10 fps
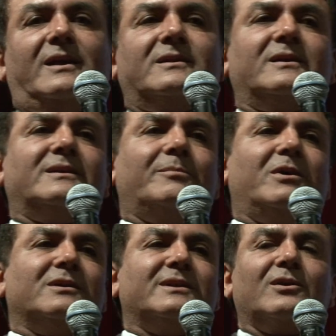ended
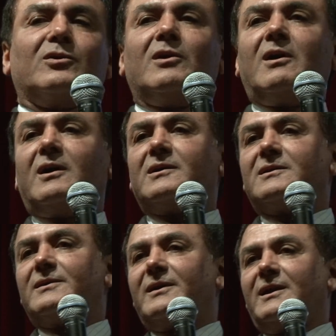about 10
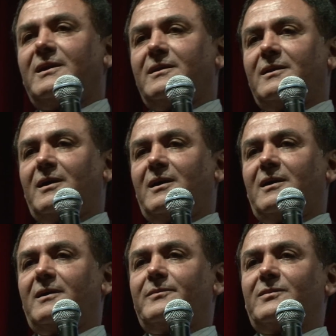o'clock in
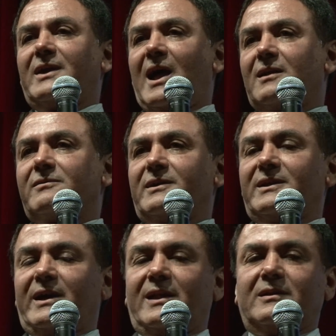Calgary,
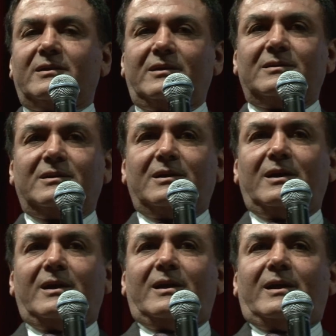Canada,
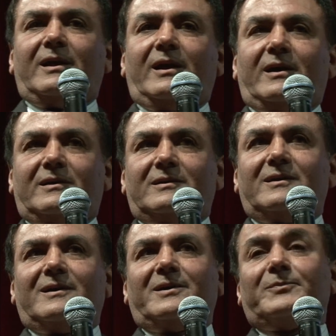and
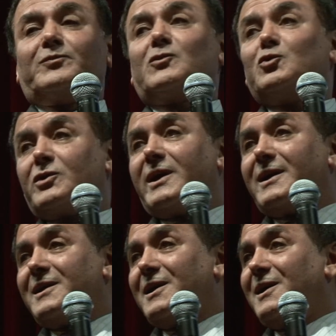took
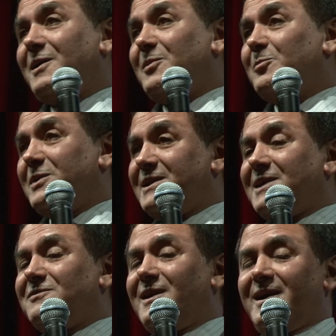a
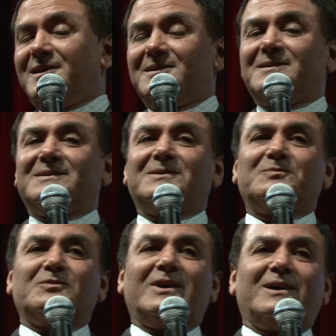midnight flight,
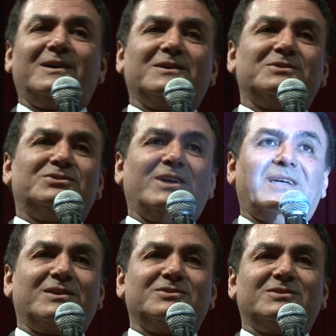
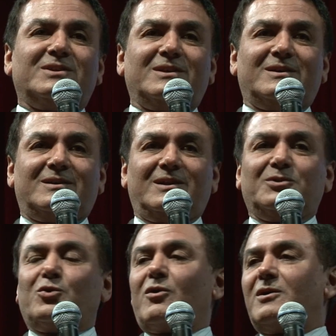changed
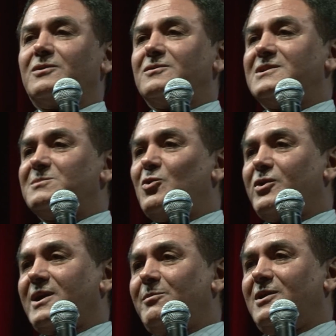in Toronto this
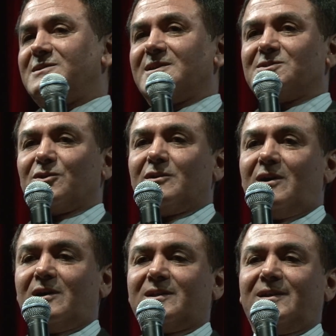morning about 6
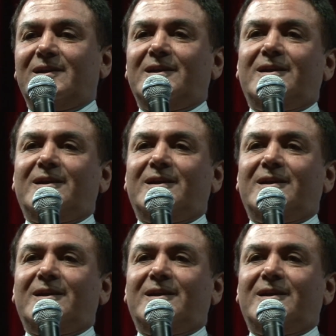o'clock.